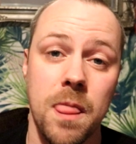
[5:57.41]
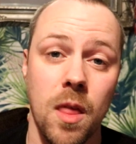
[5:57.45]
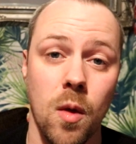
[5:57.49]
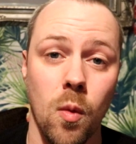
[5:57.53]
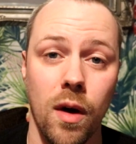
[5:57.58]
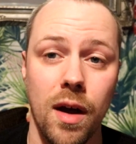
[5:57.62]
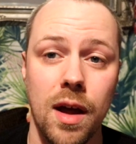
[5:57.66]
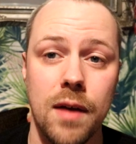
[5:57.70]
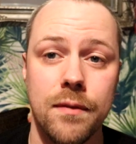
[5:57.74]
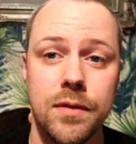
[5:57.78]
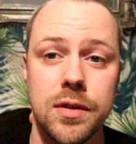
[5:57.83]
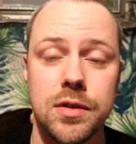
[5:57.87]

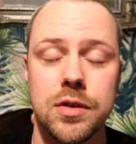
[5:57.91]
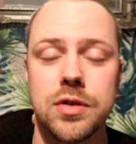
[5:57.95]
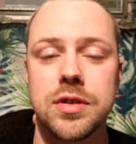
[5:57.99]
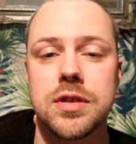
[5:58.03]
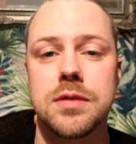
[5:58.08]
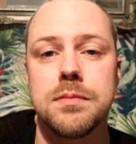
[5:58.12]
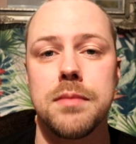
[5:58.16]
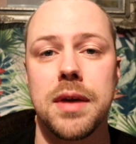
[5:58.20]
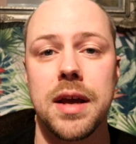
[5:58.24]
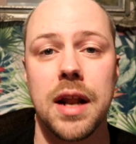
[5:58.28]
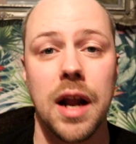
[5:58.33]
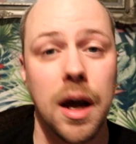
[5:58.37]
Whatever,
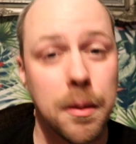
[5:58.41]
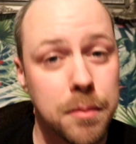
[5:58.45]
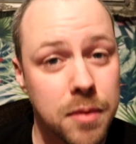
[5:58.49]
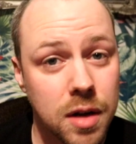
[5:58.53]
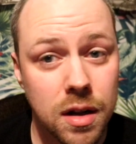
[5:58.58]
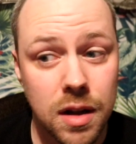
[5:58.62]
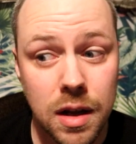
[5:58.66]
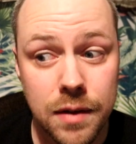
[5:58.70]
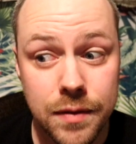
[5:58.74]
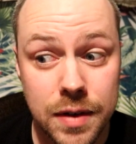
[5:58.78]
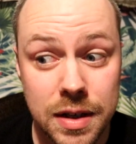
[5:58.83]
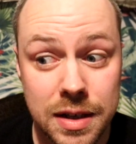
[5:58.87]
doesn't mean I'm
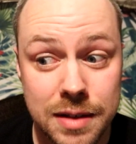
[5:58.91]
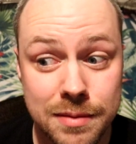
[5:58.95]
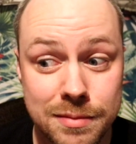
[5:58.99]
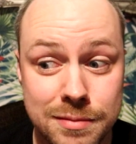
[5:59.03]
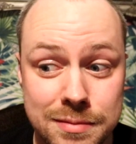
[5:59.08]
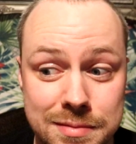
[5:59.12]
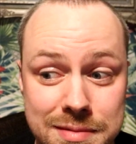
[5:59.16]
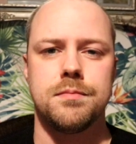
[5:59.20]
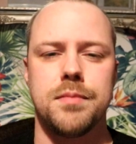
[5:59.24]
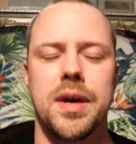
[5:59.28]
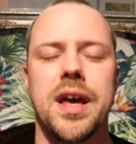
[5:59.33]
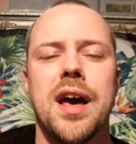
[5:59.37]
gonna love it.
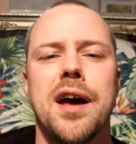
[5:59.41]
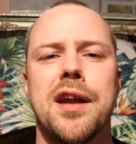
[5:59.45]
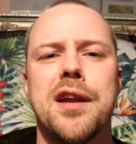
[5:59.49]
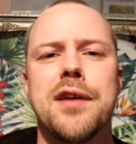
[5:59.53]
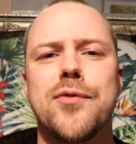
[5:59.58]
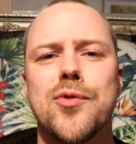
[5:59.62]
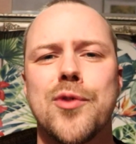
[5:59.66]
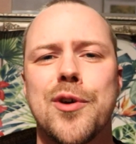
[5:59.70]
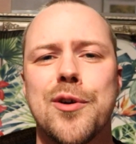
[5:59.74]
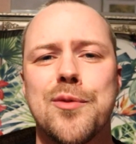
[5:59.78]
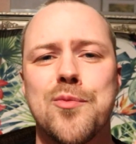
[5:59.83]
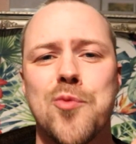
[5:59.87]
But yeah,
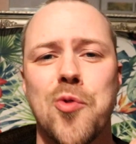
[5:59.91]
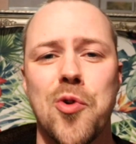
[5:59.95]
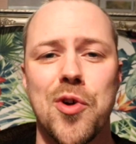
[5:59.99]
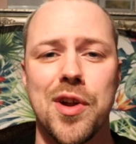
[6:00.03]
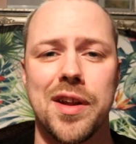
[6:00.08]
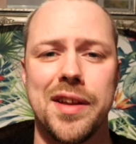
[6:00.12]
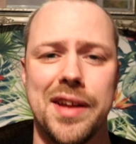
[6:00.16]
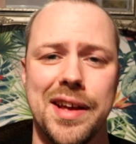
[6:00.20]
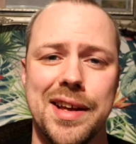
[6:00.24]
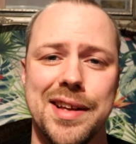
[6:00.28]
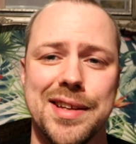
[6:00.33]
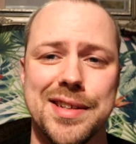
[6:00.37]
another good
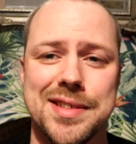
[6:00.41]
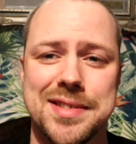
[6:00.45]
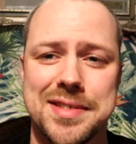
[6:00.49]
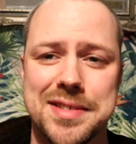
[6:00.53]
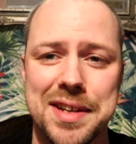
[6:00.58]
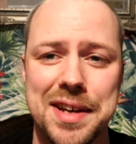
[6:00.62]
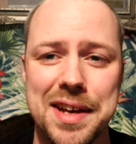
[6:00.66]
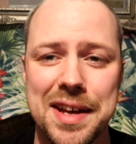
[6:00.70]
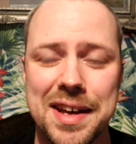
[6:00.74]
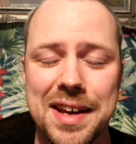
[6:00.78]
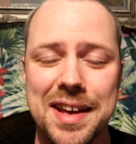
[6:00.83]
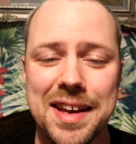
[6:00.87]
one
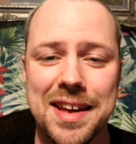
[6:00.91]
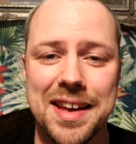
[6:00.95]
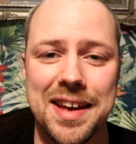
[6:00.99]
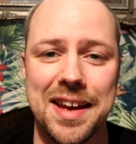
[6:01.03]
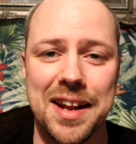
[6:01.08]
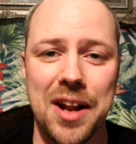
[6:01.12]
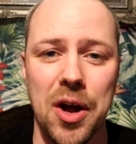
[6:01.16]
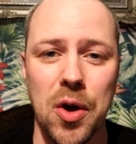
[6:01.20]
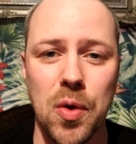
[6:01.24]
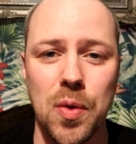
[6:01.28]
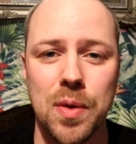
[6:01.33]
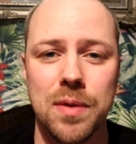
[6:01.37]
is,
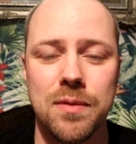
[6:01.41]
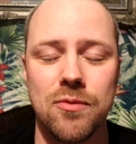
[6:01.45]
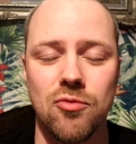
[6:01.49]
you know,